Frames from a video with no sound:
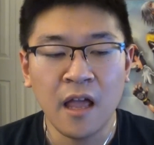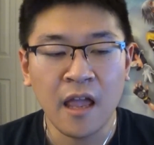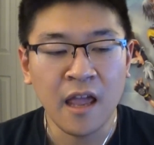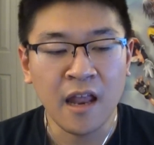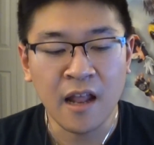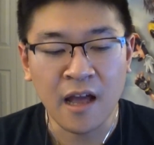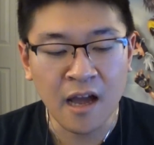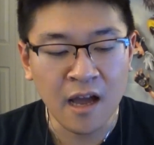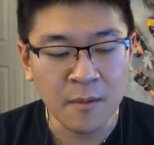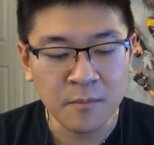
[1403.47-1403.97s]

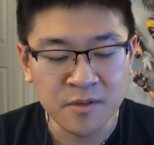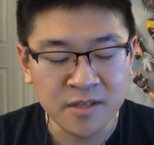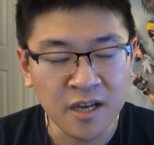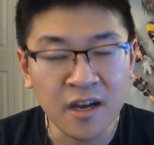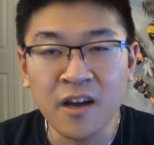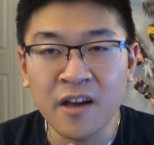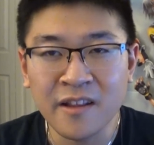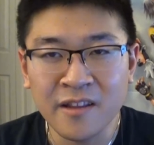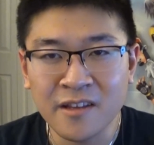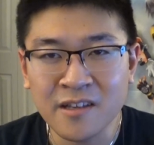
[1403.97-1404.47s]
And I'm
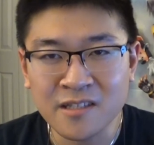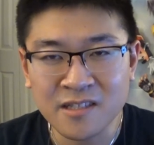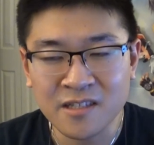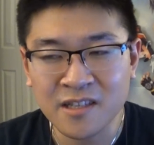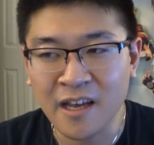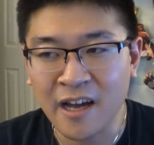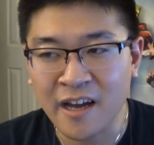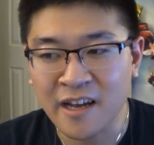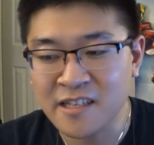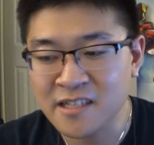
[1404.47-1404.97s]
telling this,
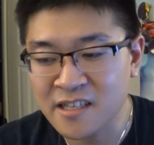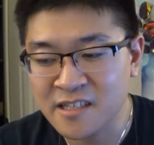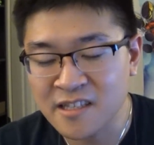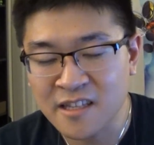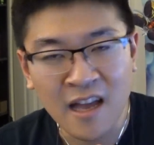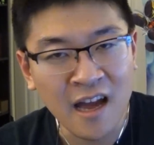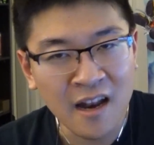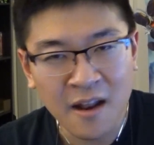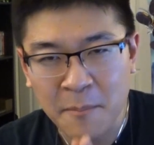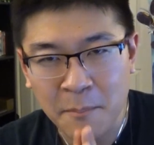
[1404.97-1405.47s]
guys, it's
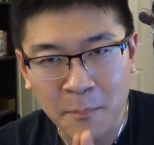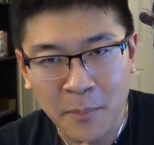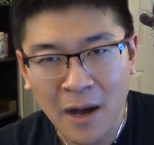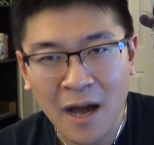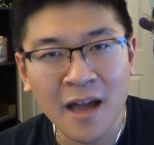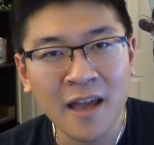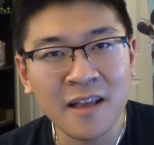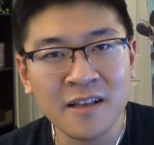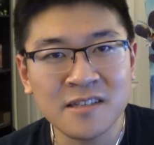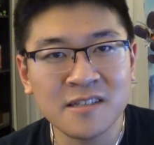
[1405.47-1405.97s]
not a
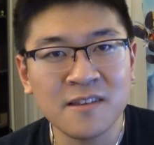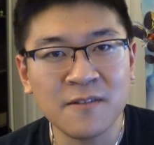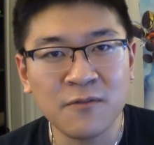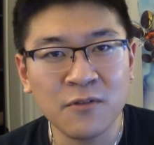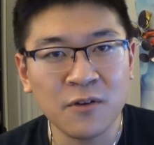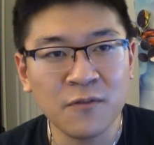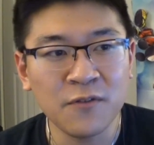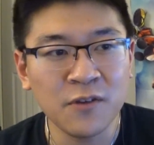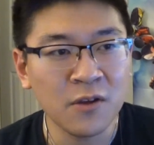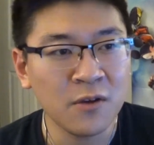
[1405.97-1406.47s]
biased
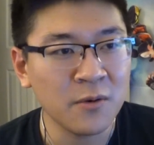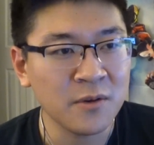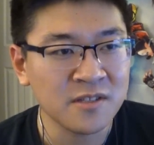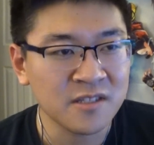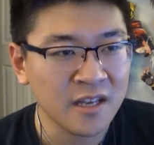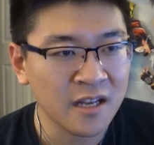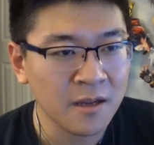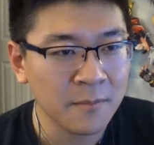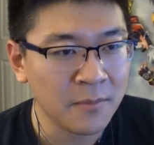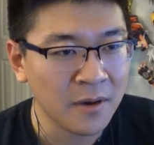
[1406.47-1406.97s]
review.
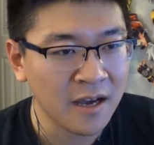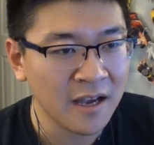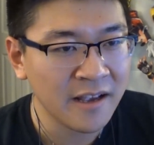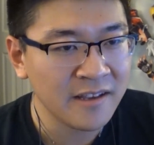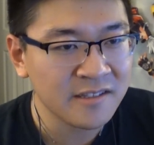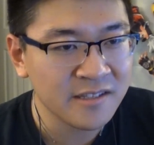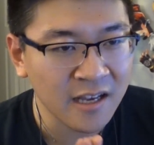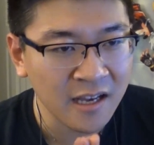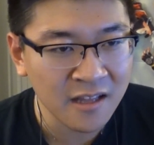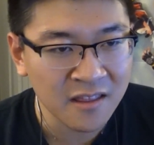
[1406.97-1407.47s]
It's not a
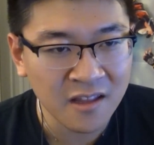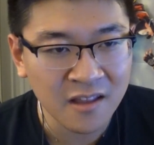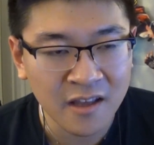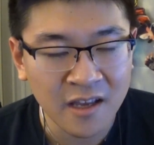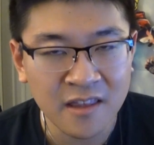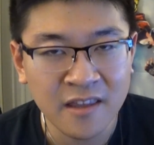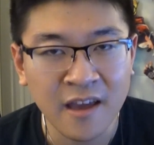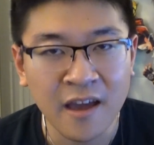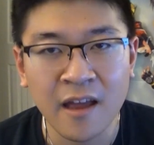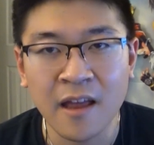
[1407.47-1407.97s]
biased anything
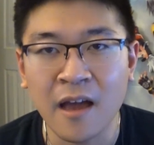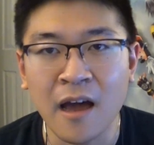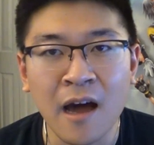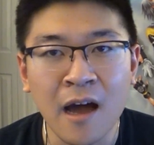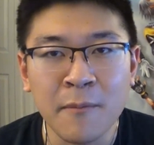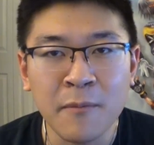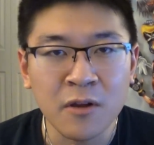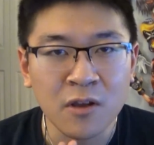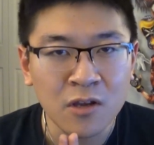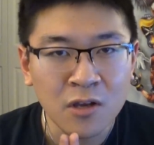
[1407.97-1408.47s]
like that.
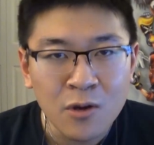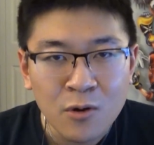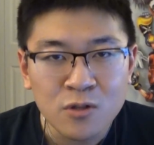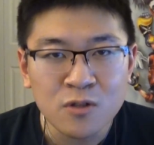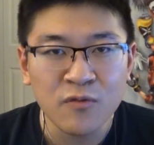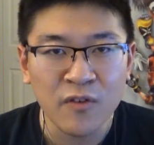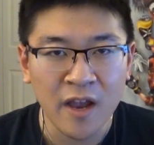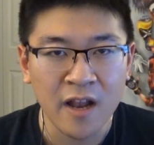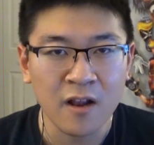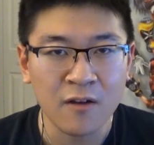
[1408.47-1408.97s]
I'm a
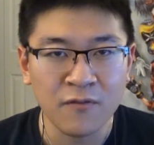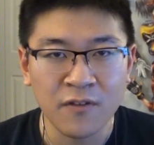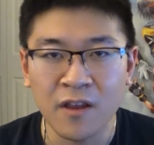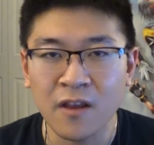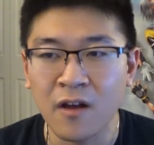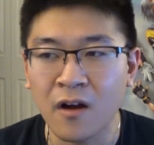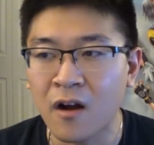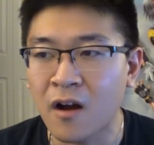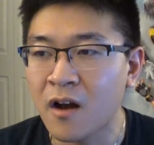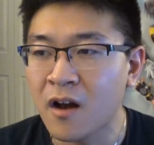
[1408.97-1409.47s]
huge fan of
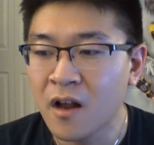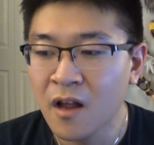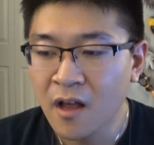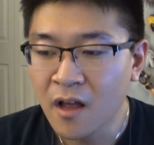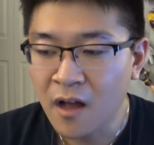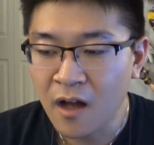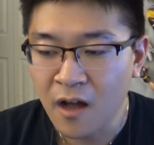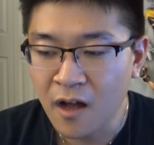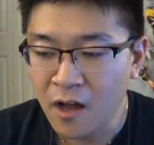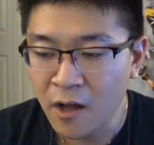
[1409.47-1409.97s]
VR.
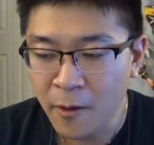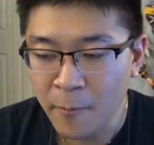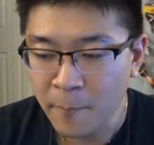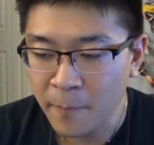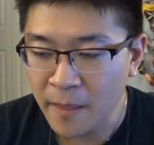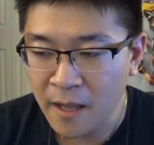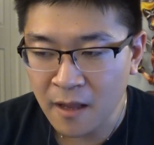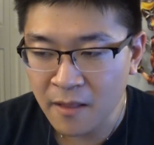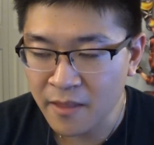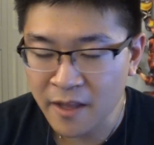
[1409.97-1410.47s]

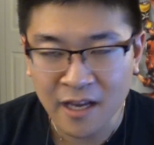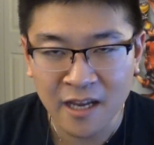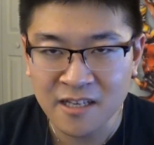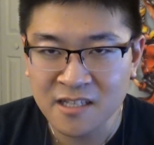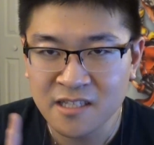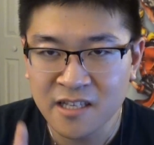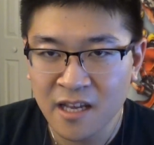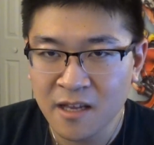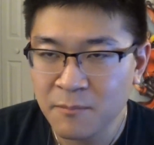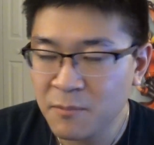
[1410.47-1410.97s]
Like I
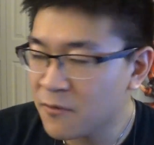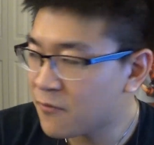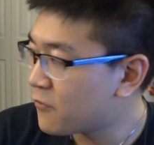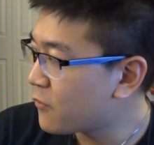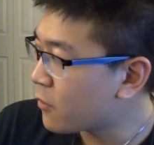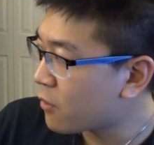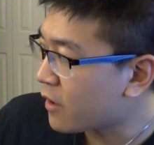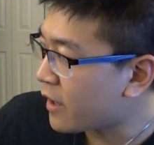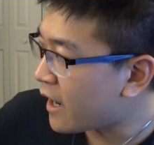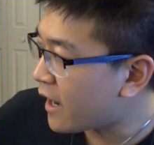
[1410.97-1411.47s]
said
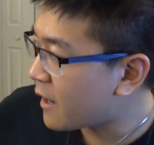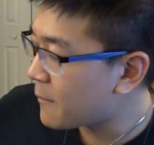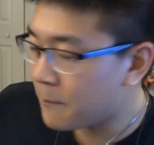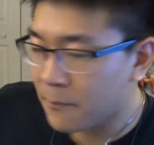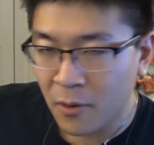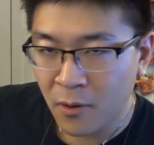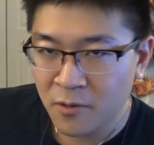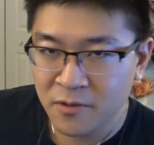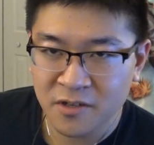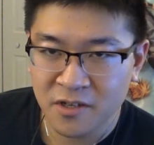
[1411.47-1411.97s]
before, I
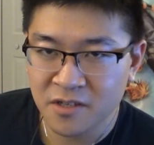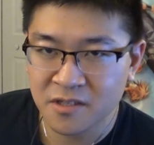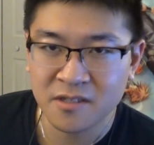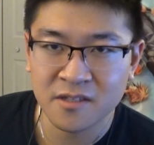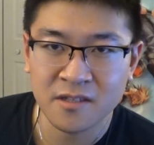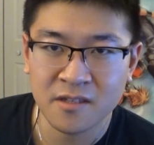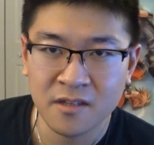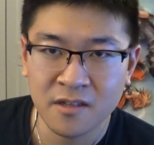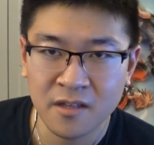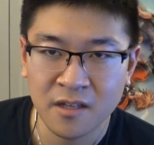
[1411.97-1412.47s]

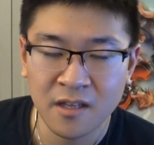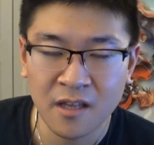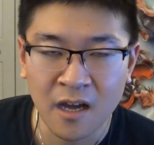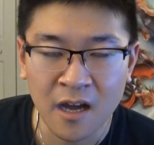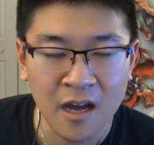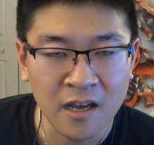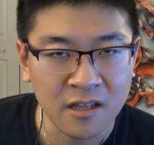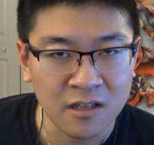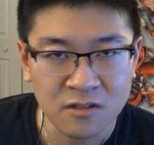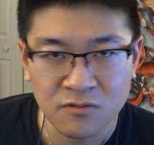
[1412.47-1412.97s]
purchased the
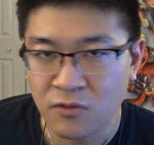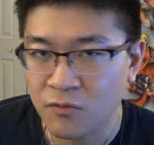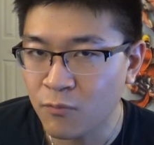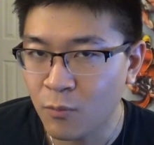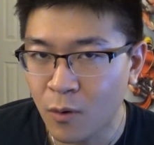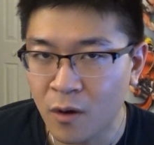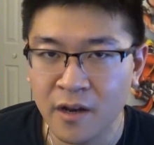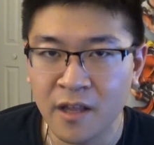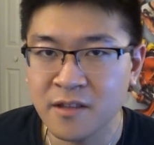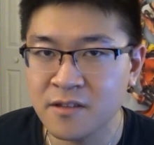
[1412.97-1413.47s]
Oculus Rift
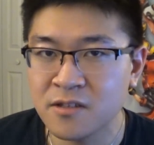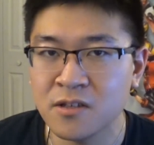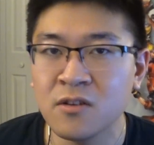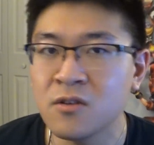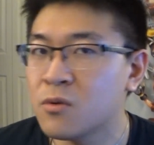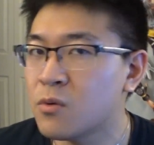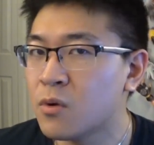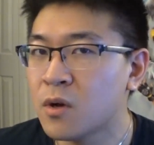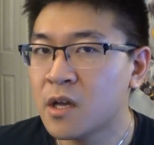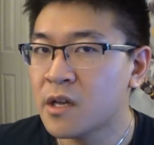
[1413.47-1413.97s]
1 and
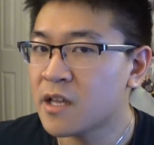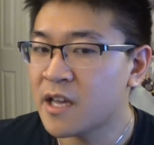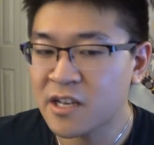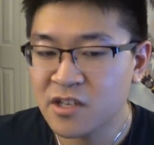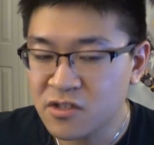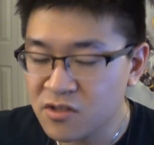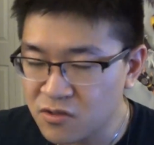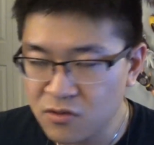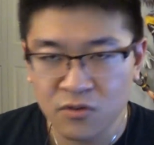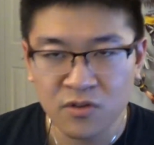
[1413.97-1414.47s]
2
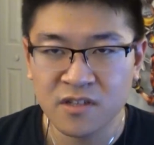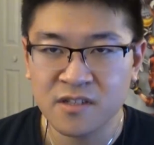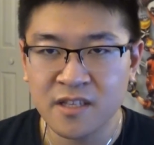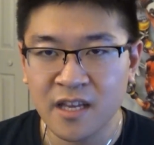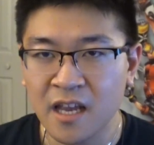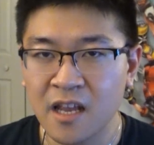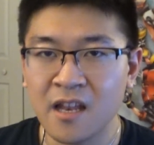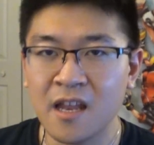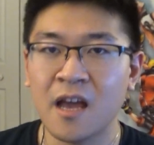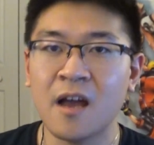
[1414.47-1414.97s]
as soon as
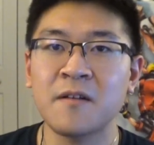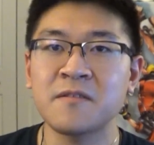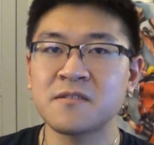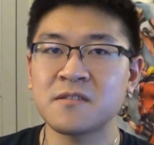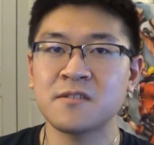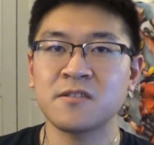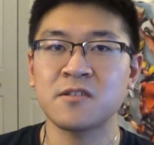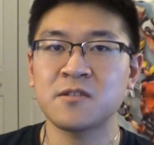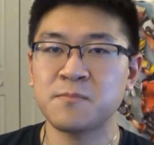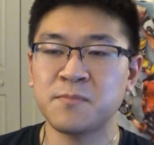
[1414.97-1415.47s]
they
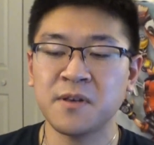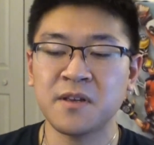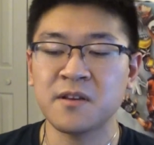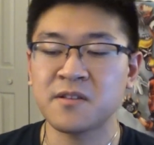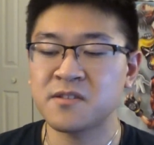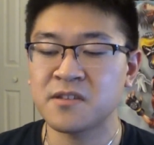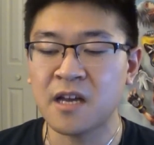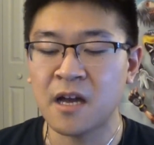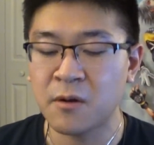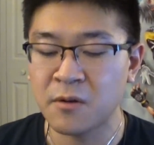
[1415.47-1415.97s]
announced it, just
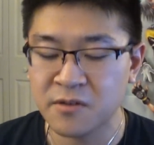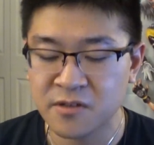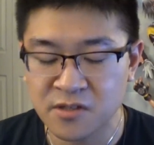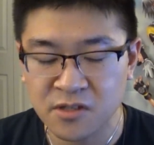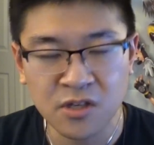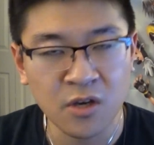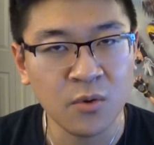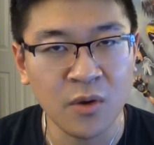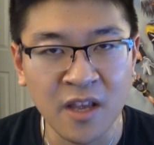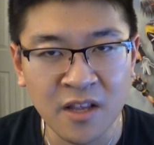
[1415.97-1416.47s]
because I was
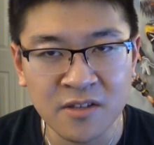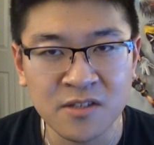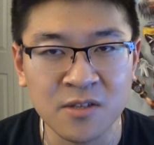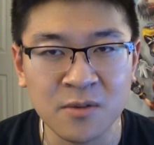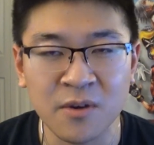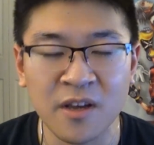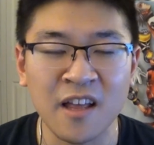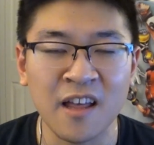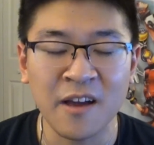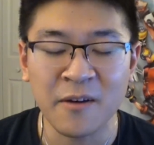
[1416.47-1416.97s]
so into it.